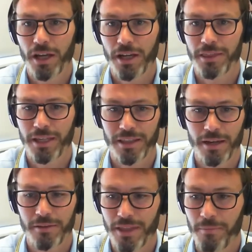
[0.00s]
And I think
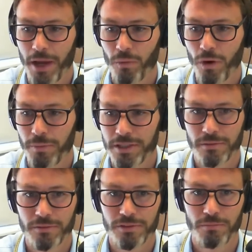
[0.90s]
there may well be
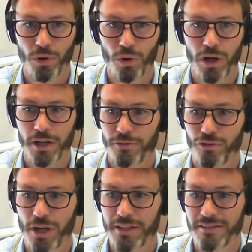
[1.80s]
some more kind of
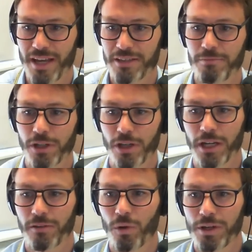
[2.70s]
trans-Tasman
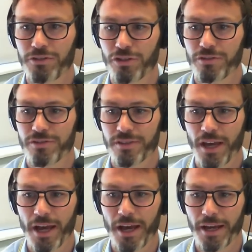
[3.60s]
questions
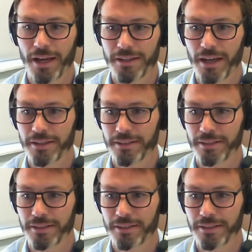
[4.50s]
and